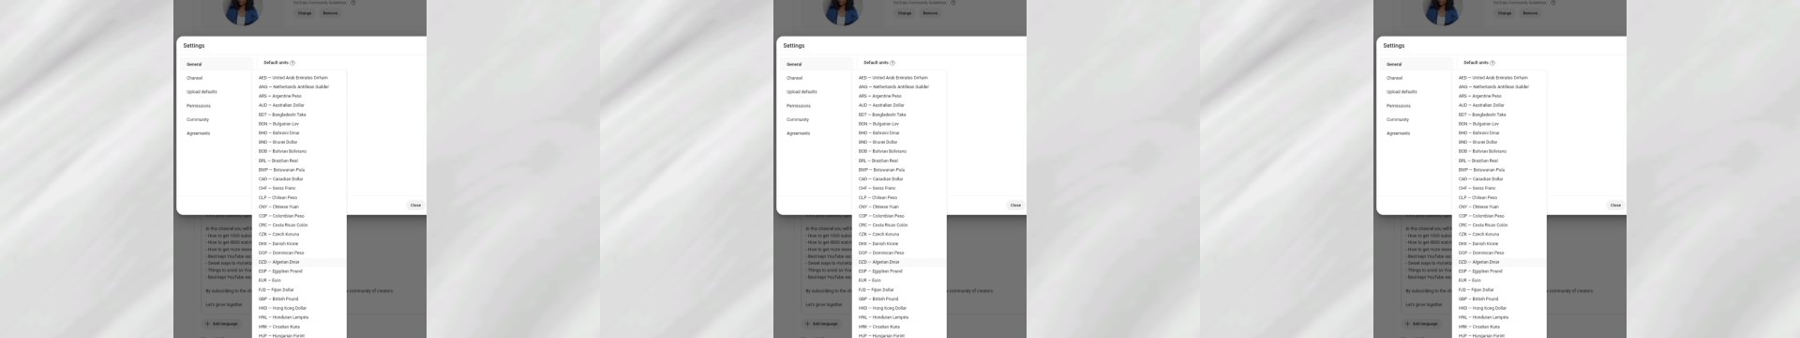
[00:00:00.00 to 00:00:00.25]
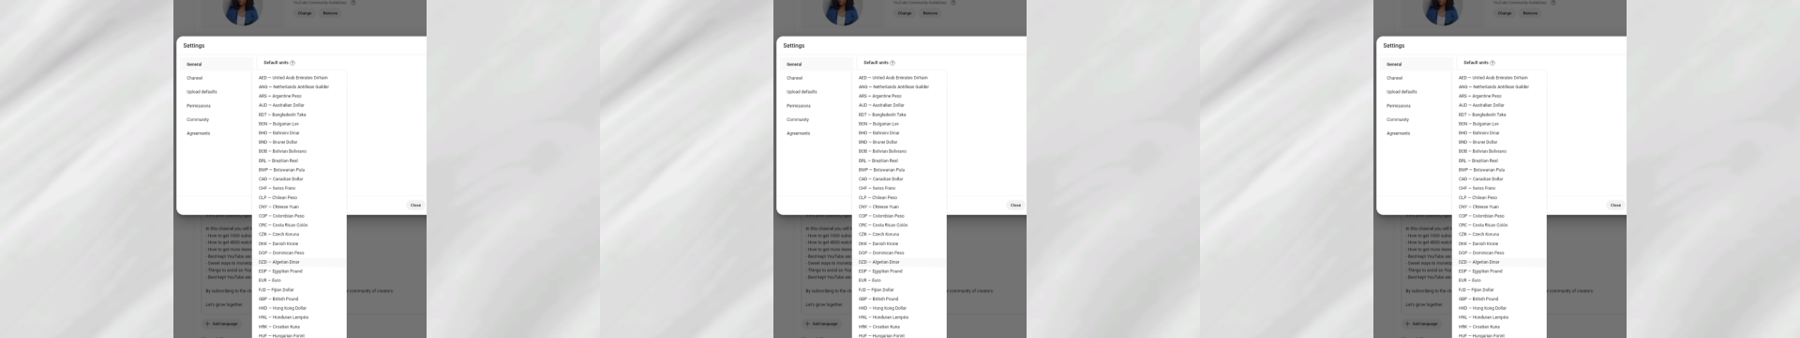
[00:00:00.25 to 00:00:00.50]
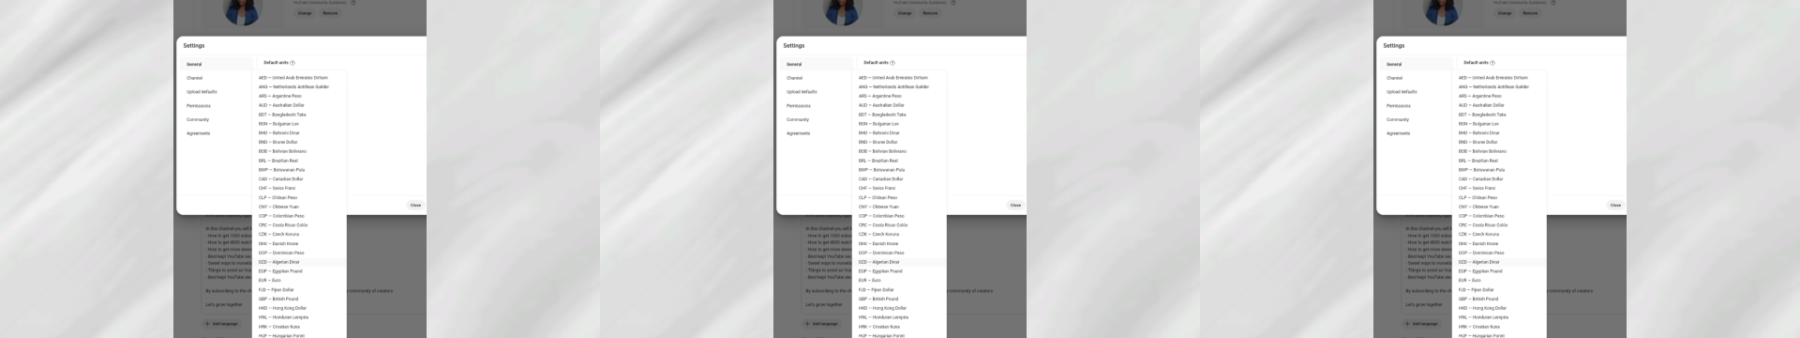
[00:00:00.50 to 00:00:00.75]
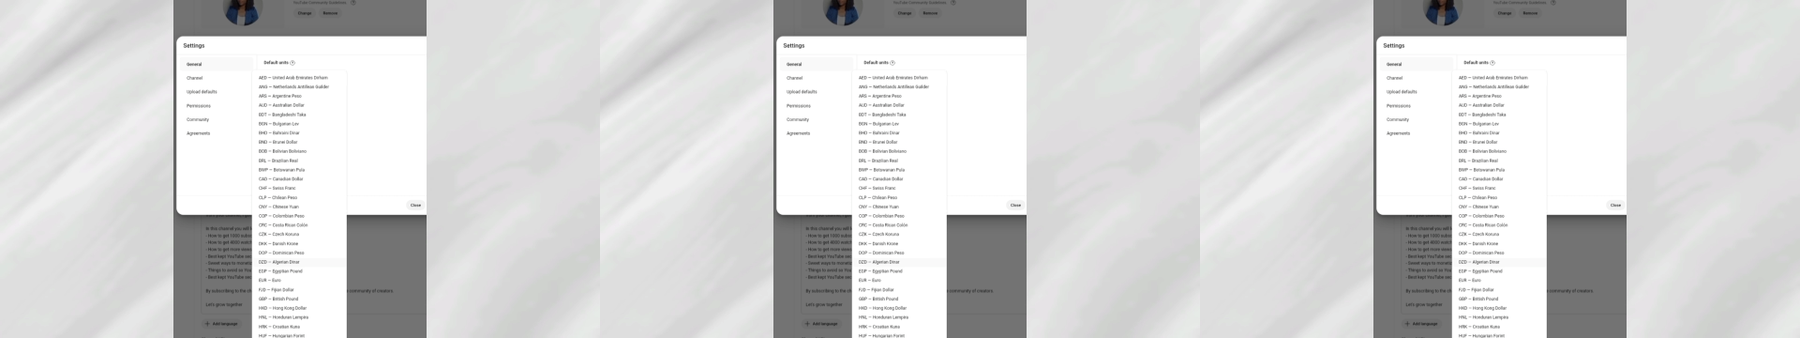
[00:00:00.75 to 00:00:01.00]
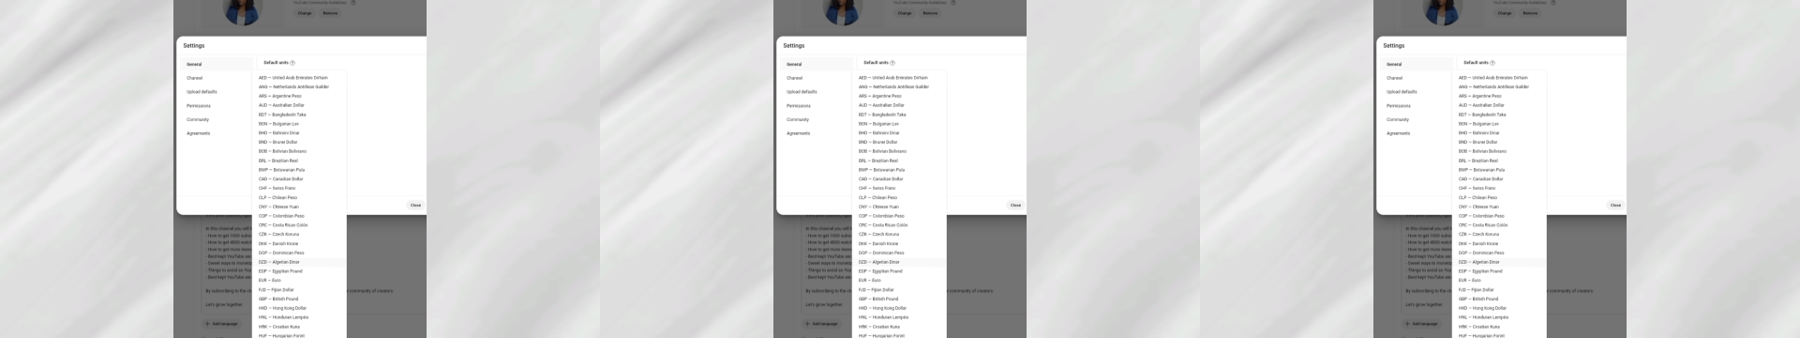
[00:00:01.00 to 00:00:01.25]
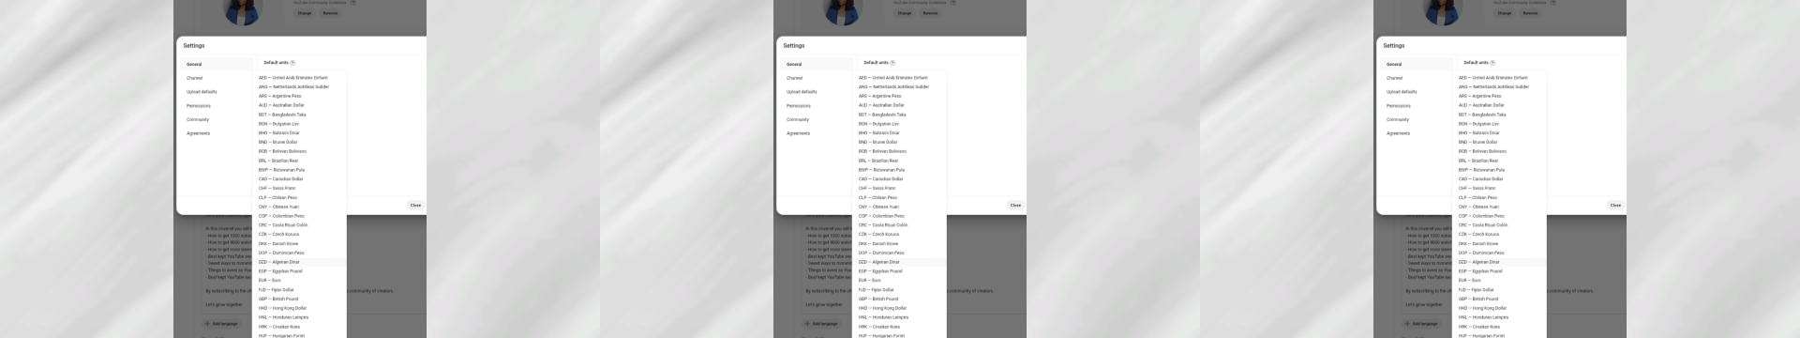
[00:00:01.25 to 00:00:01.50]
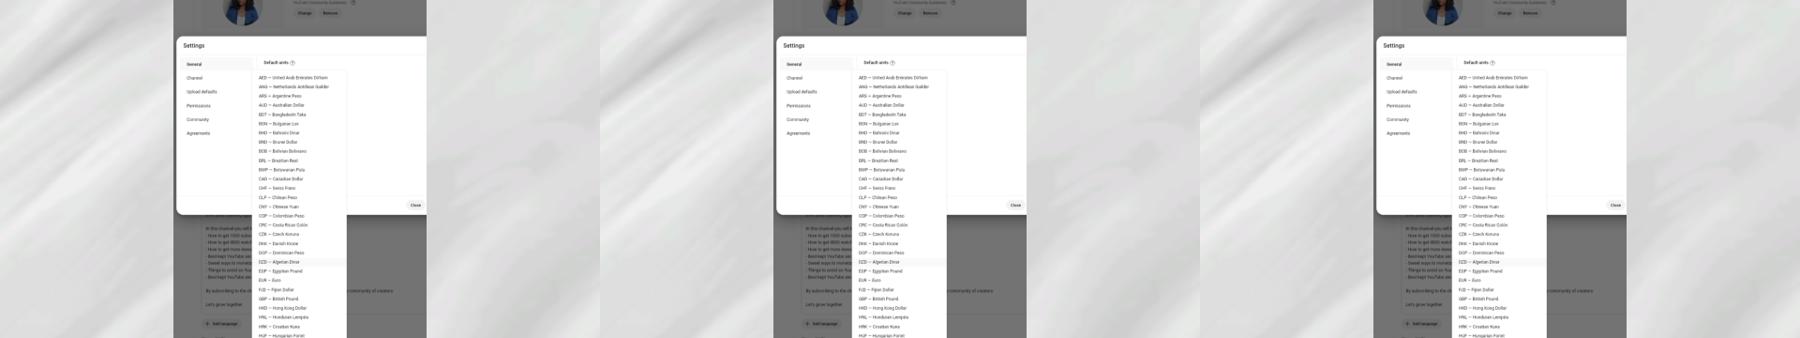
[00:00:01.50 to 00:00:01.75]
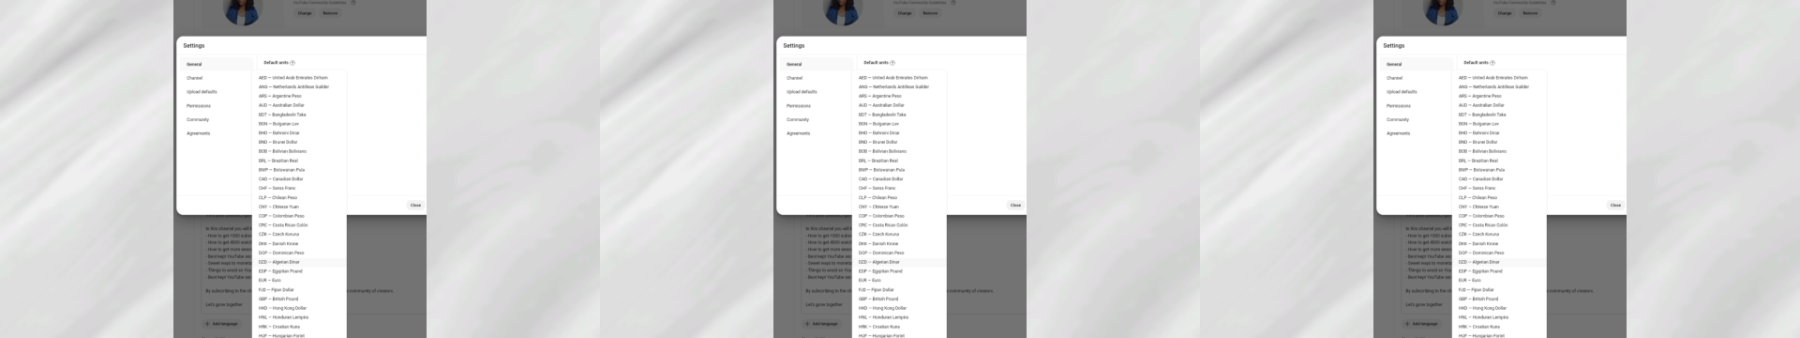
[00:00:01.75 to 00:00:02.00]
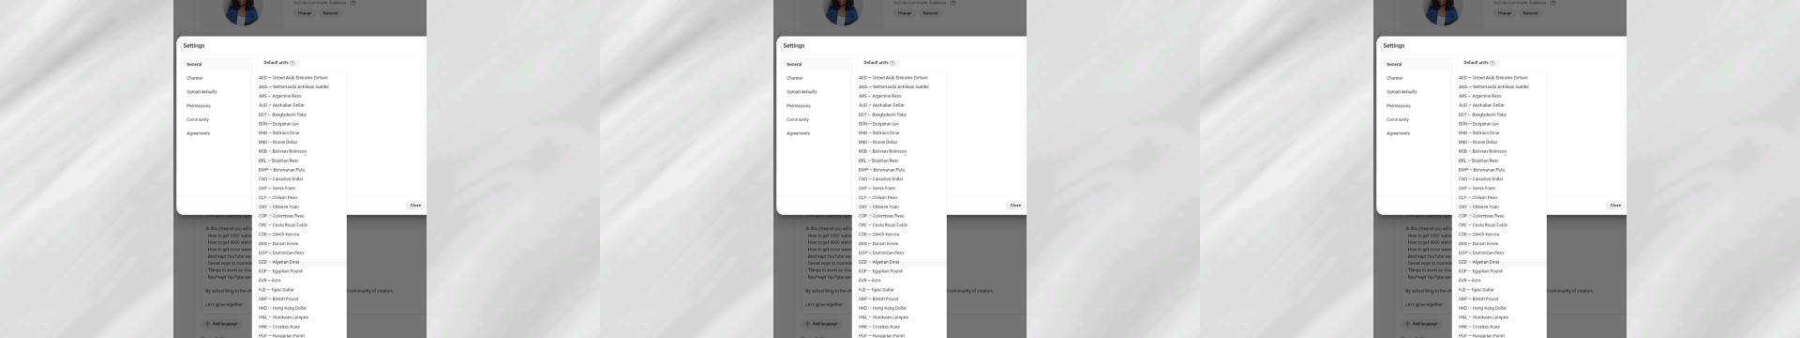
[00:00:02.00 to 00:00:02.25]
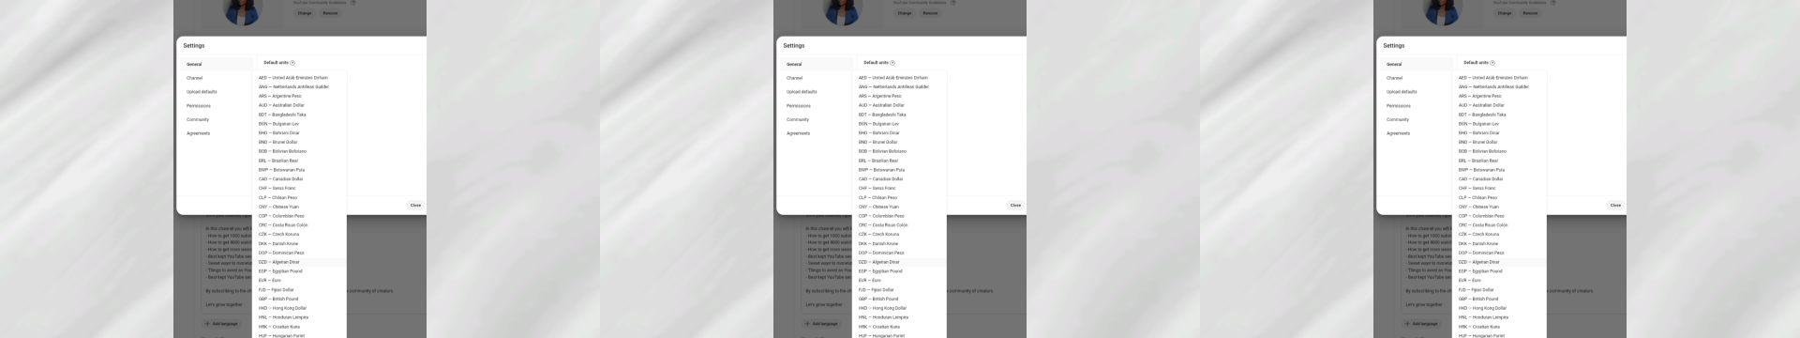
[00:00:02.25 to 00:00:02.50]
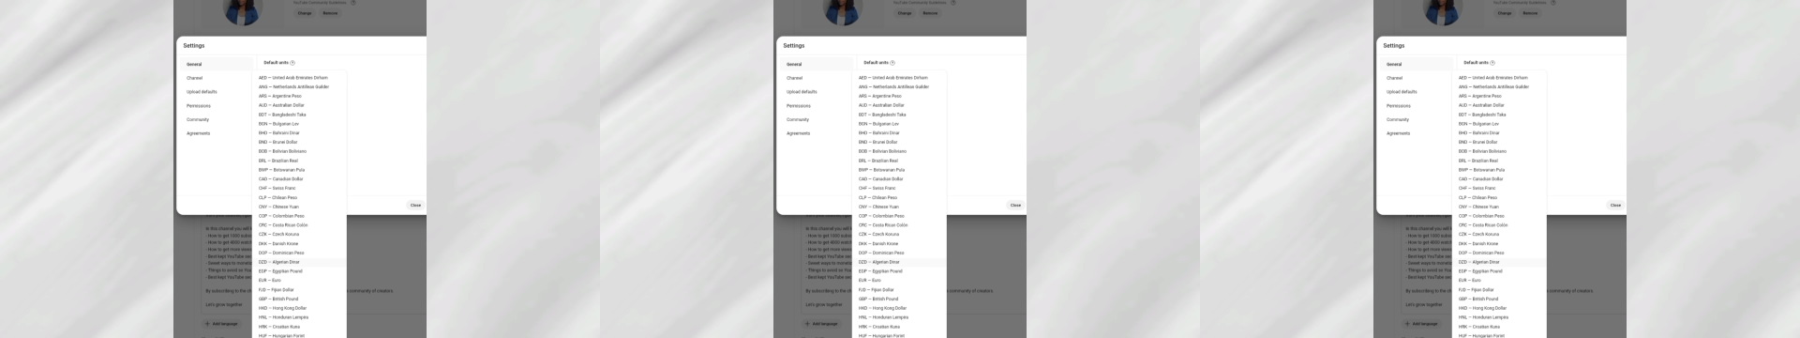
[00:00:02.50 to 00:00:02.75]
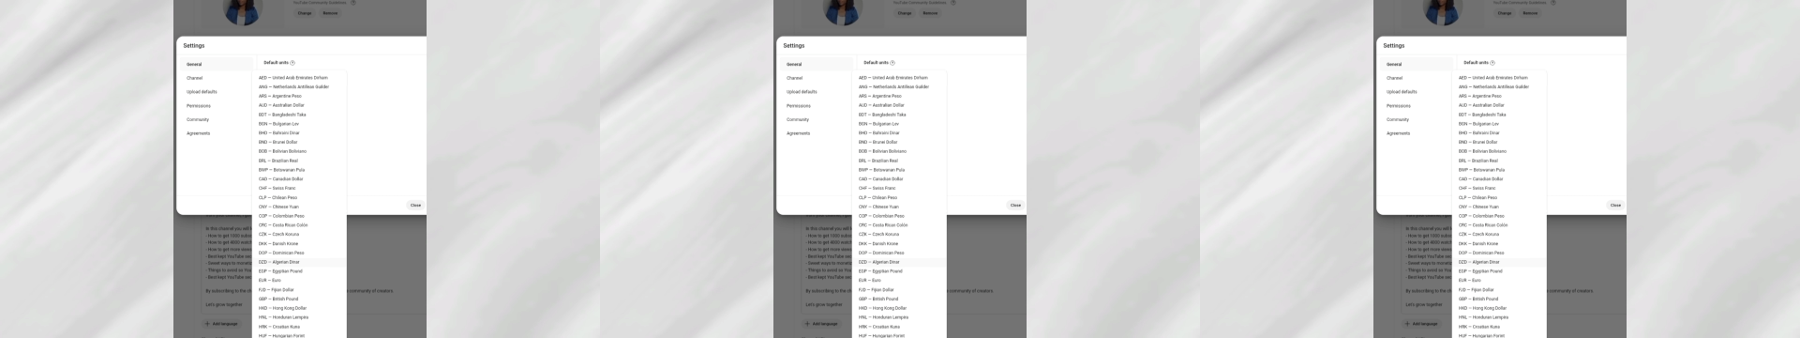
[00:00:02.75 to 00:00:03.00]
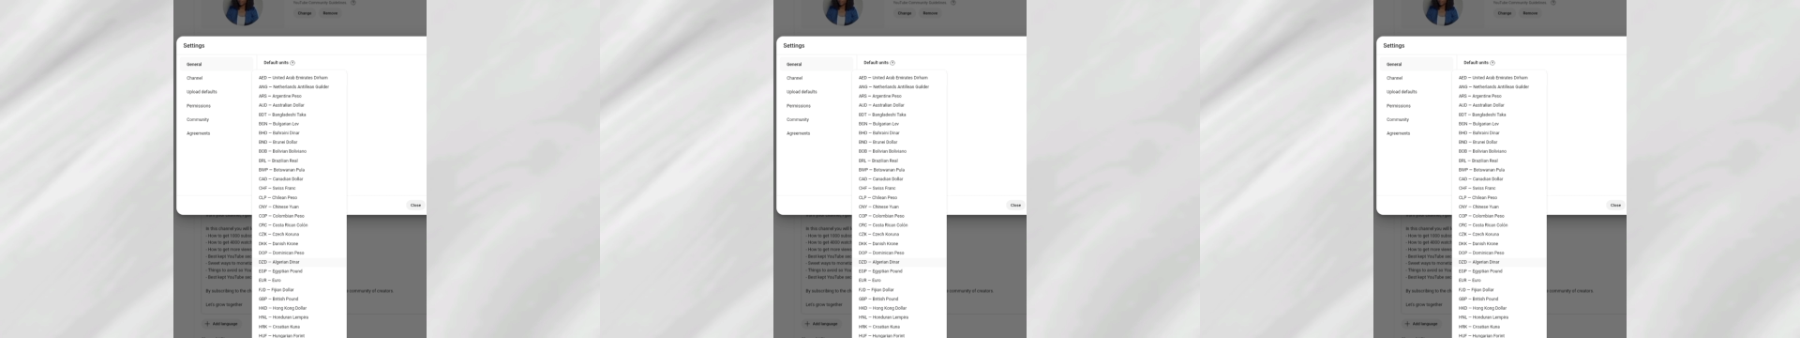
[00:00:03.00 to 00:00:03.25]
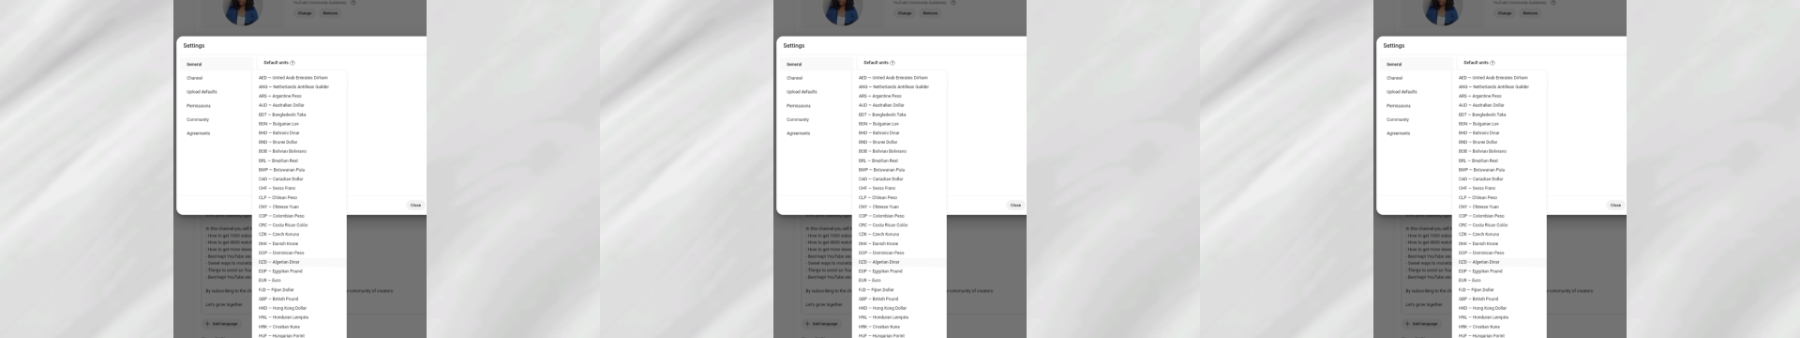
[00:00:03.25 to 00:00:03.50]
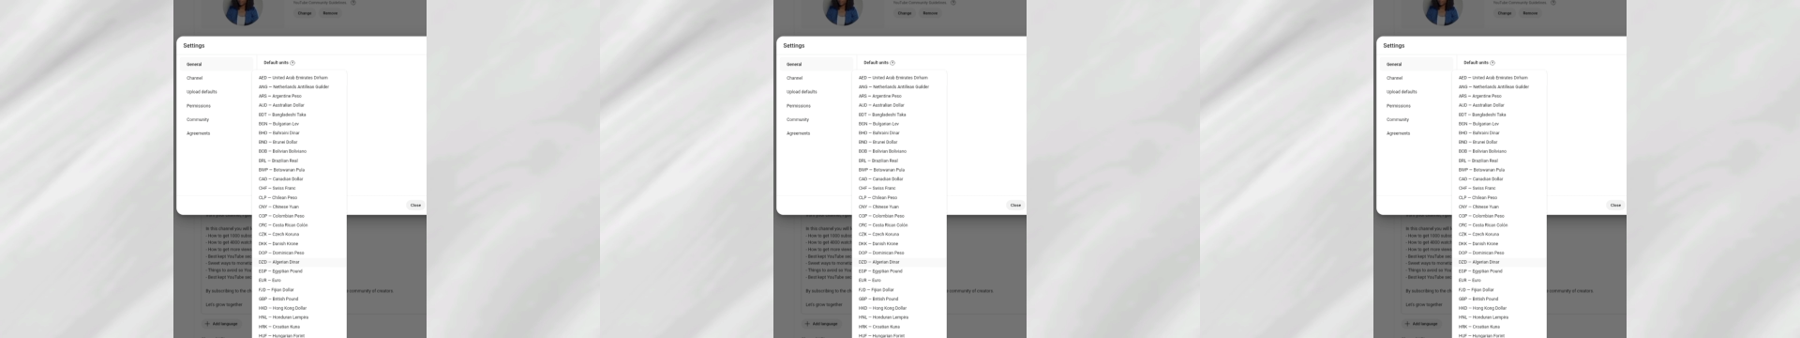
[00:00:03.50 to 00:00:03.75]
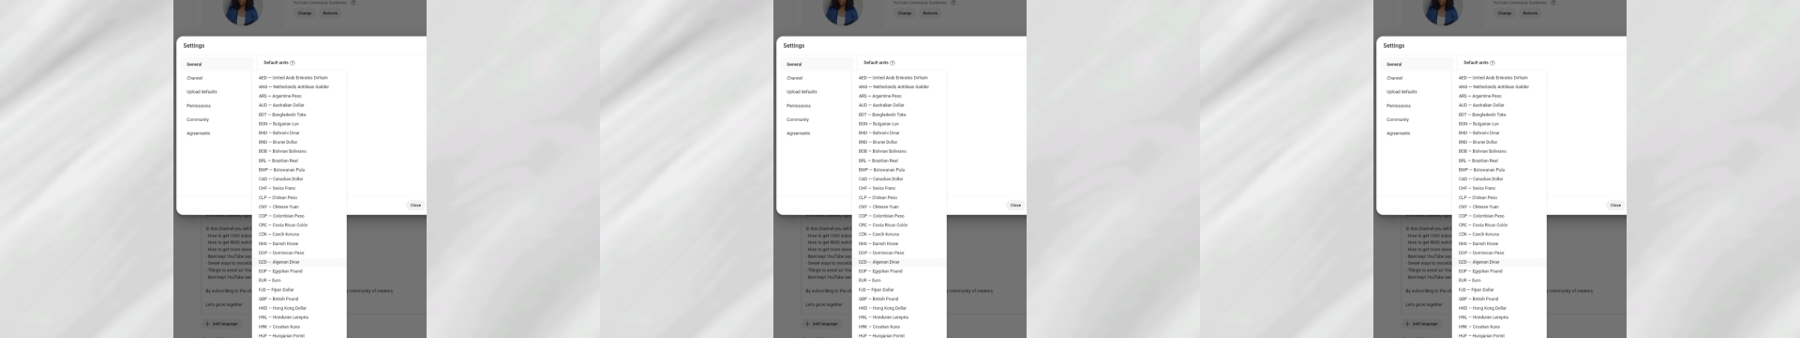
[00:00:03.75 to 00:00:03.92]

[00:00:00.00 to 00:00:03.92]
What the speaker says: (no speaker visible)